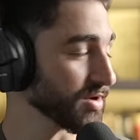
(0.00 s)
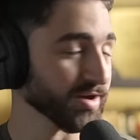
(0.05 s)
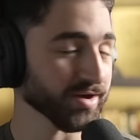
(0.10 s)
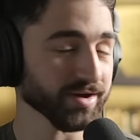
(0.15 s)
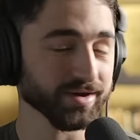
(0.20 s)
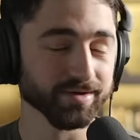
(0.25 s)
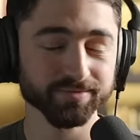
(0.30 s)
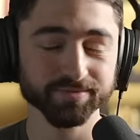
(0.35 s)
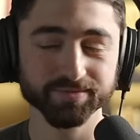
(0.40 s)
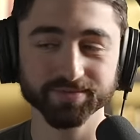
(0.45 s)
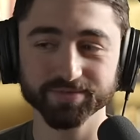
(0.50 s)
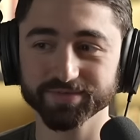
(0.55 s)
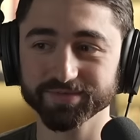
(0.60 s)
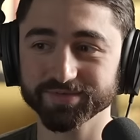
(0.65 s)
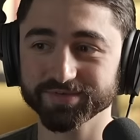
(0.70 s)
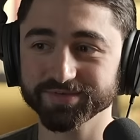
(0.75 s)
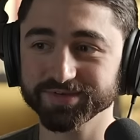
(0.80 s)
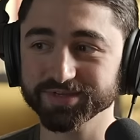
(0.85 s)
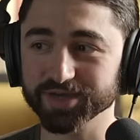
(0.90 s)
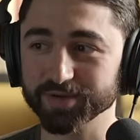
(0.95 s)
Um,
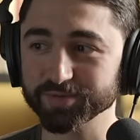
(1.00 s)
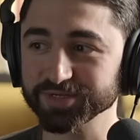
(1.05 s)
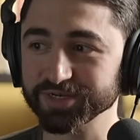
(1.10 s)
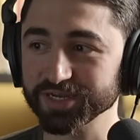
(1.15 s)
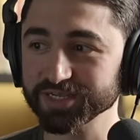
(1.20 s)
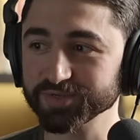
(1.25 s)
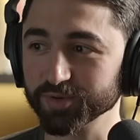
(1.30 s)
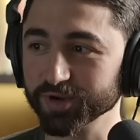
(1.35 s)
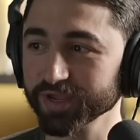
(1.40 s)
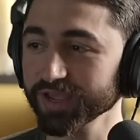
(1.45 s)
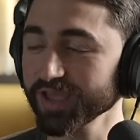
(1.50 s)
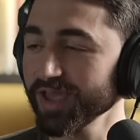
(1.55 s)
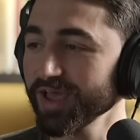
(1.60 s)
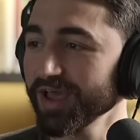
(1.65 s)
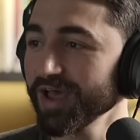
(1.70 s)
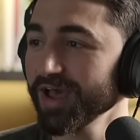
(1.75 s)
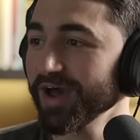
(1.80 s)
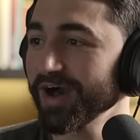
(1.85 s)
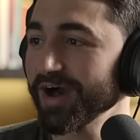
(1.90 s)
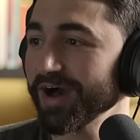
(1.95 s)
Thomas Dayspring.
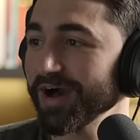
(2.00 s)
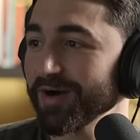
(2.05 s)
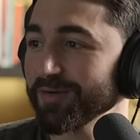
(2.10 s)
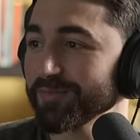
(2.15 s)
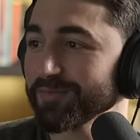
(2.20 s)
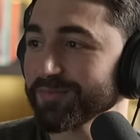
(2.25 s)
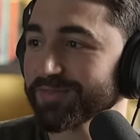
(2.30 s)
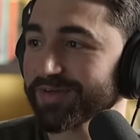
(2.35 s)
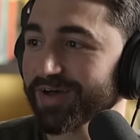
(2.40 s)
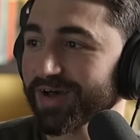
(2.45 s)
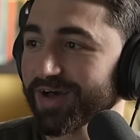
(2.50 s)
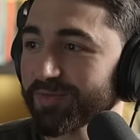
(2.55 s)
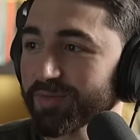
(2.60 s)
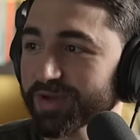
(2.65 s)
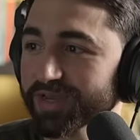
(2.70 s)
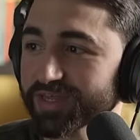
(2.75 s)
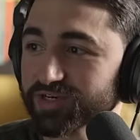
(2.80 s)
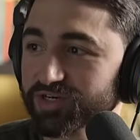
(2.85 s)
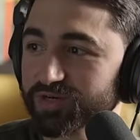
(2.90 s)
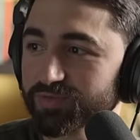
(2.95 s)
Um, I
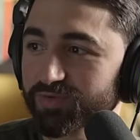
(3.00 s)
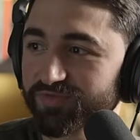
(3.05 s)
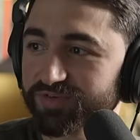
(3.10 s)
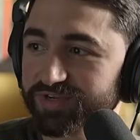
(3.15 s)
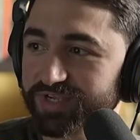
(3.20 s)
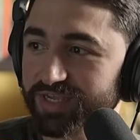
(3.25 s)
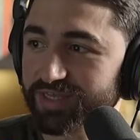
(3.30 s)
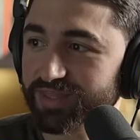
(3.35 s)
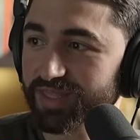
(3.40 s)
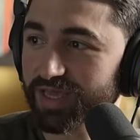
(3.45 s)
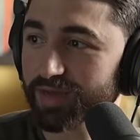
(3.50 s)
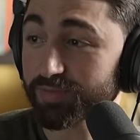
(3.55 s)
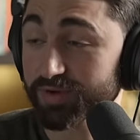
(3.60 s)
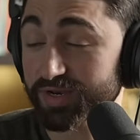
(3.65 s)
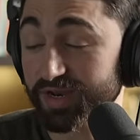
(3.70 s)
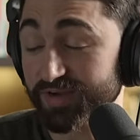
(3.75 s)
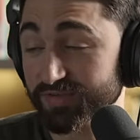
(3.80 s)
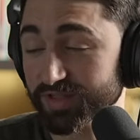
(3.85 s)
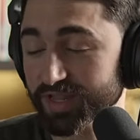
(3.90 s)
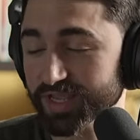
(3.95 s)
might get in trouble for saying that,
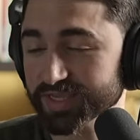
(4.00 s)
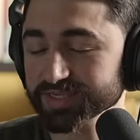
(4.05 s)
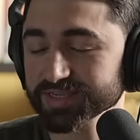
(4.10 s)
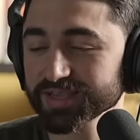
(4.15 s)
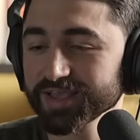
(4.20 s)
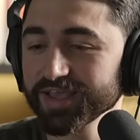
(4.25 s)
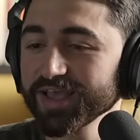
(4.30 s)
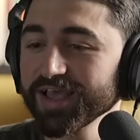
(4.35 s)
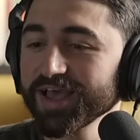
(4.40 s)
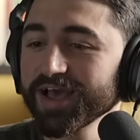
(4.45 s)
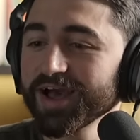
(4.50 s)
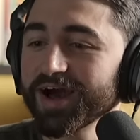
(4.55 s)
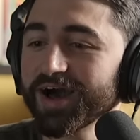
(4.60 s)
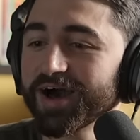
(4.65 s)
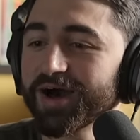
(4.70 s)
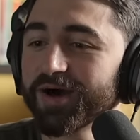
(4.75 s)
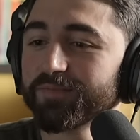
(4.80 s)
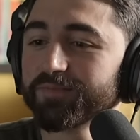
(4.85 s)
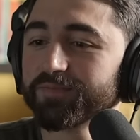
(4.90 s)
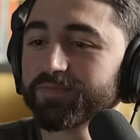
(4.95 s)
but nevertheless.
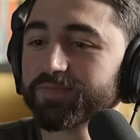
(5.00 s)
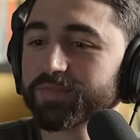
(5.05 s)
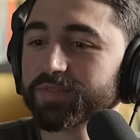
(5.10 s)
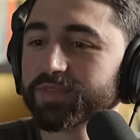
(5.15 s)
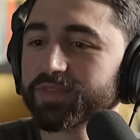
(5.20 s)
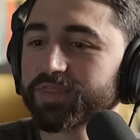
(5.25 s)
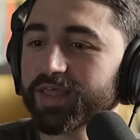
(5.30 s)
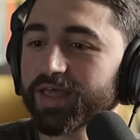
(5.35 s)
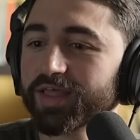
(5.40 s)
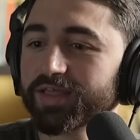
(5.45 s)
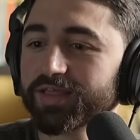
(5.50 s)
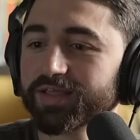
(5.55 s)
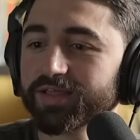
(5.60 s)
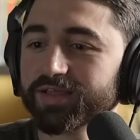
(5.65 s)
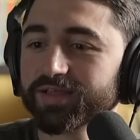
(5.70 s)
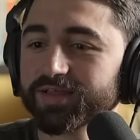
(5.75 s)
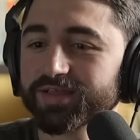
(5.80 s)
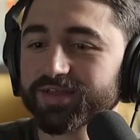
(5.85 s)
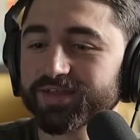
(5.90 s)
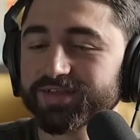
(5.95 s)
Um, Why?
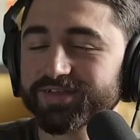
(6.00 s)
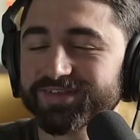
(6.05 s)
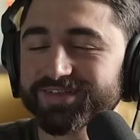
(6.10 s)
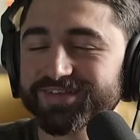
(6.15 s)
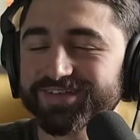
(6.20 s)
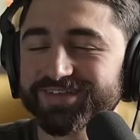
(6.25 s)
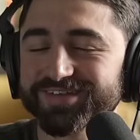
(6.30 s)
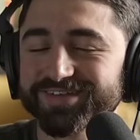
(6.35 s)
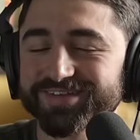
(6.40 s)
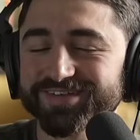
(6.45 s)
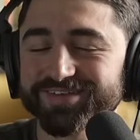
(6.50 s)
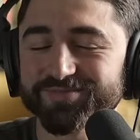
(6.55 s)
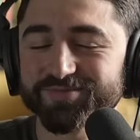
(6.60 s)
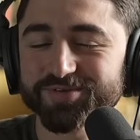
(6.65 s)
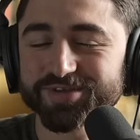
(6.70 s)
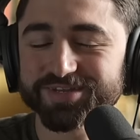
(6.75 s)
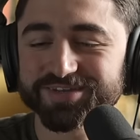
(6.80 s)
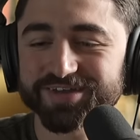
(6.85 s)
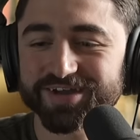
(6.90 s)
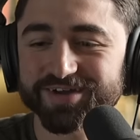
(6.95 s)
uh,
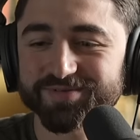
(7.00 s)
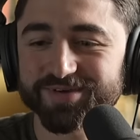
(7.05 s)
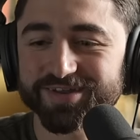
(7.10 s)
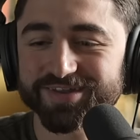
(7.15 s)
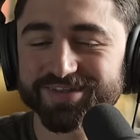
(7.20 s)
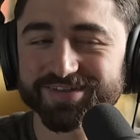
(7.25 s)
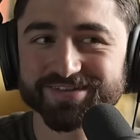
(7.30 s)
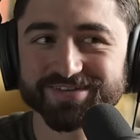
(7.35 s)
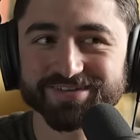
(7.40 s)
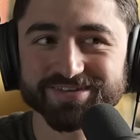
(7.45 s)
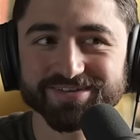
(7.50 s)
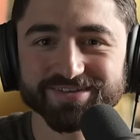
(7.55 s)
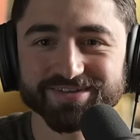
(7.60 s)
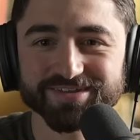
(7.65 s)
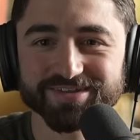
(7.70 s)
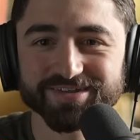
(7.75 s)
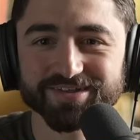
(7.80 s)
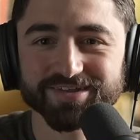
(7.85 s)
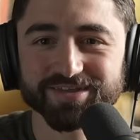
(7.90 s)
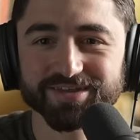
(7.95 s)
we can talk. See a big it. shot.
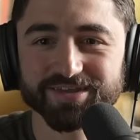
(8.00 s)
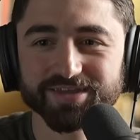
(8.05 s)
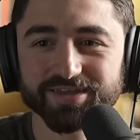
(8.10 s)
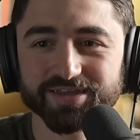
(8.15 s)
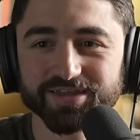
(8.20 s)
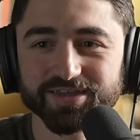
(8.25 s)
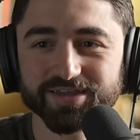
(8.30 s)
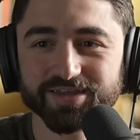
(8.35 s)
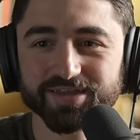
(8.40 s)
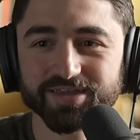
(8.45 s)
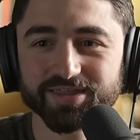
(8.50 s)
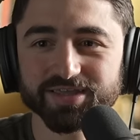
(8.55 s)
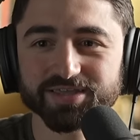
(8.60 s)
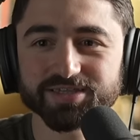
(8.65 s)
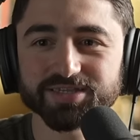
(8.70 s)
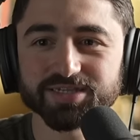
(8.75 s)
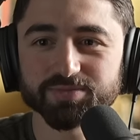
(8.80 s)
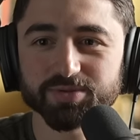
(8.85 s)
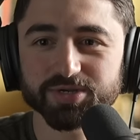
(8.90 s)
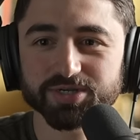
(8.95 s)
He
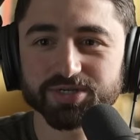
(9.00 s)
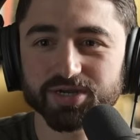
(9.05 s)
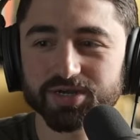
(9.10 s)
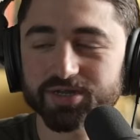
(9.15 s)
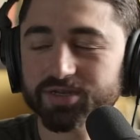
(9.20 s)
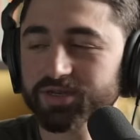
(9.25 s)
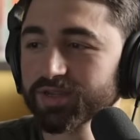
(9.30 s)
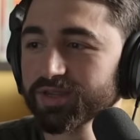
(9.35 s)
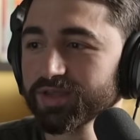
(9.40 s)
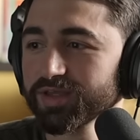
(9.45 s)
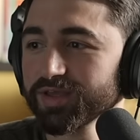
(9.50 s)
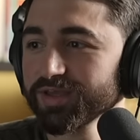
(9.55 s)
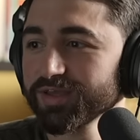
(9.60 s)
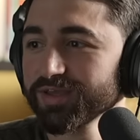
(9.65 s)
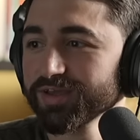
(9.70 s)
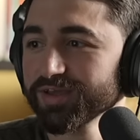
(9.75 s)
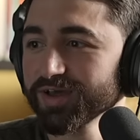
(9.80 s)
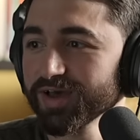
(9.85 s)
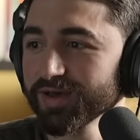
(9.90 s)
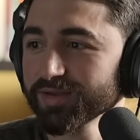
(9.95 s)
thinks he's a big shot. Oh, okay.
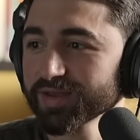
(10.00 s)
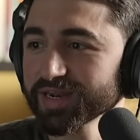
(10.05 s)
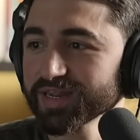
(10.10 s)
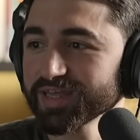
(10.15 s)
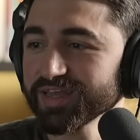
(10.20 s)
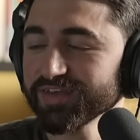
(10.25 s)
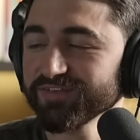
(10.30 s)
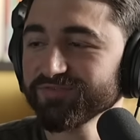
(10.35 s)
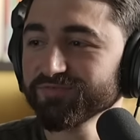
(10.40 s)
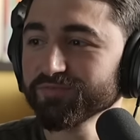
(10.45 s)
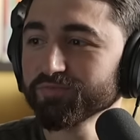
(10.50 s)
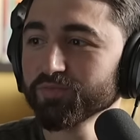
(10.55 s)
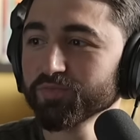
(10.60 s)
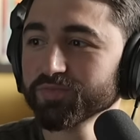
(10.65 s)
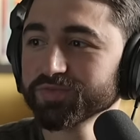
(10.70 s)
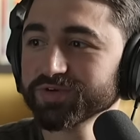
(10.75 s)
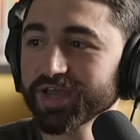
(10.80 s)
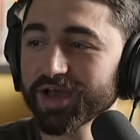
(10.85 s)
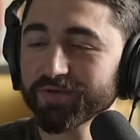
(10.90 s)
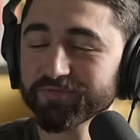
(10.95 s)
I'm gonna give. Him, I've never
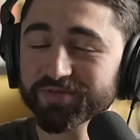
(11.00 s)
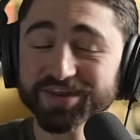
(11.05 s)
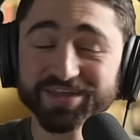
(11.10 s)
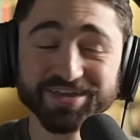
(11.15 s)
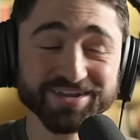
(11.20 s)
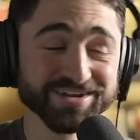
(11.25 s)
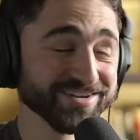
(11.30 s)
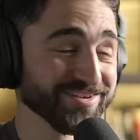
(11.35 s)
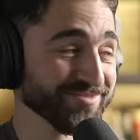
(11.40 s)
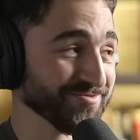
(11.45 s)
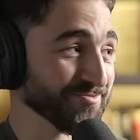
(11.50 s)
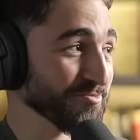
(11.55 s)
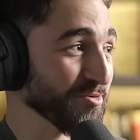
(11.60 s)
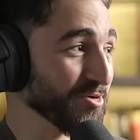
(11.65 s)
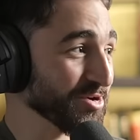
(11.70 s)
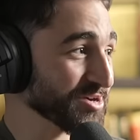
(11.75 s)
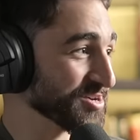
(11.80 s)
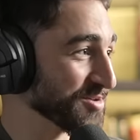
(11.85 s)
heard of. Him. I'm gonna get into more